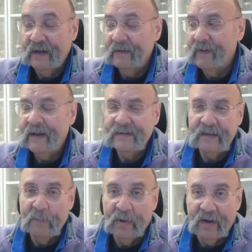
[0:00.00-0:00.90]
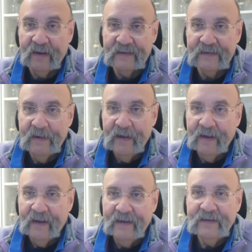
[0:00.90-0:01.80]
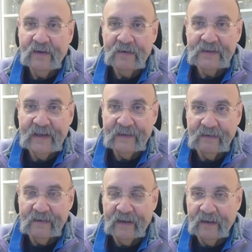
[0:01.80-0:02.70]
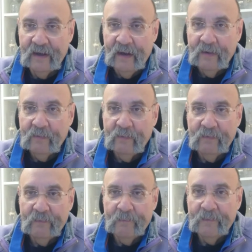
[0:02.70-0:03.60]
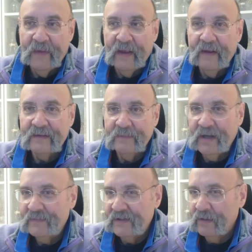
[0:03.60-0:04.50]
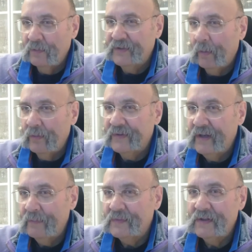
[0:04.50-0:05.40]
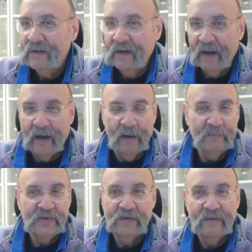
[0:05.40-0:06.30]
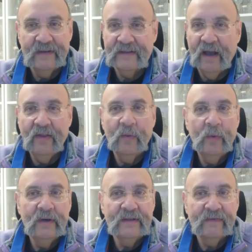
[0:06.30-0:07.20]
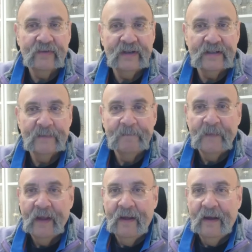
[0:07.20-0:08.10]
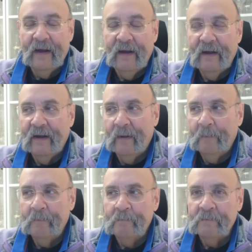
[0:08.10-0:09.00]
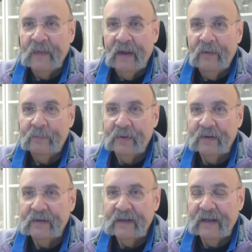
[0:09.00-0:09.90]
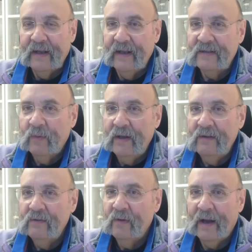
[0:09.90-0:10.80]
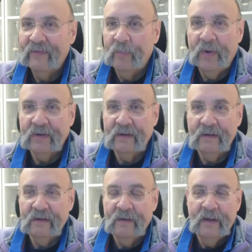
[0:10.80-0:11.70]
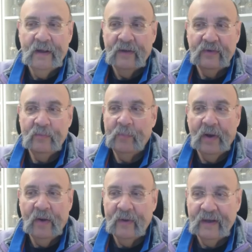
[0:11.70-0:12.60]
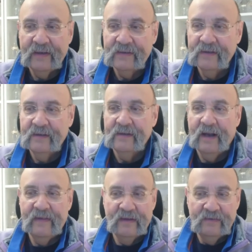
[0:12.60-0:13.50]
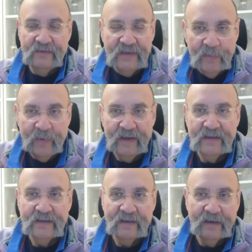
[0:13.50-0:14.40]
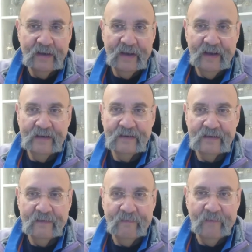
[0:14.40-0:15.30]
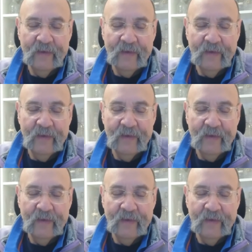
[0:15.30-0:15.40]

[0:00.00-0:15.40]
kind of as it implies, is a continental thing. Sometimes it's called double dipped. I'm sure there's other words for it. But it's where you have a bottle, you blow it, and then you dip it into the